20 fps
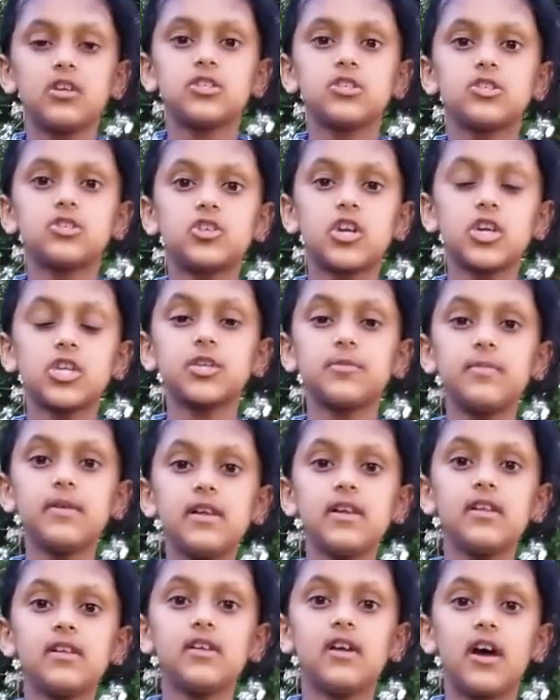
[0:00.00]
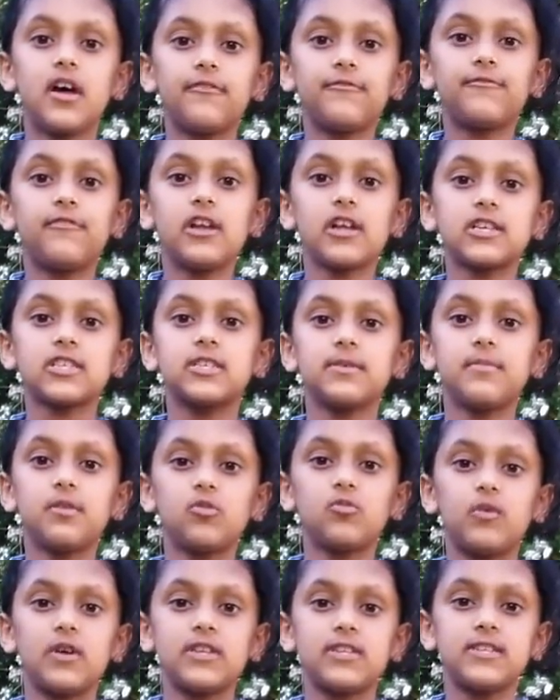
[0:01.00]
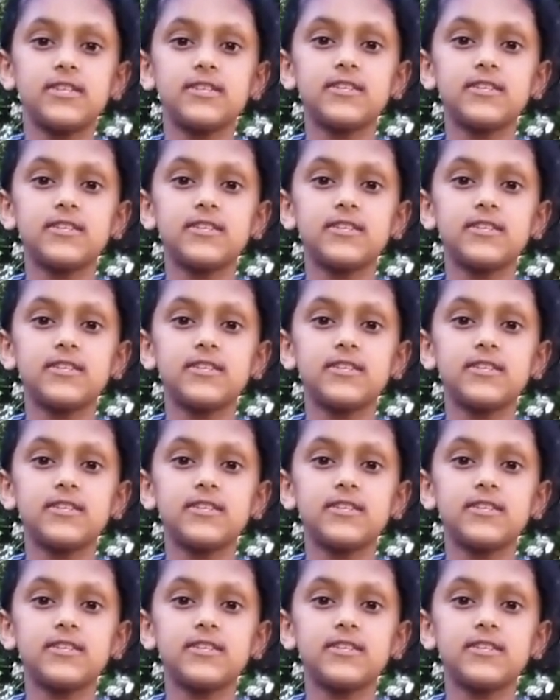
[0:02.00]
Stretchable and flexible when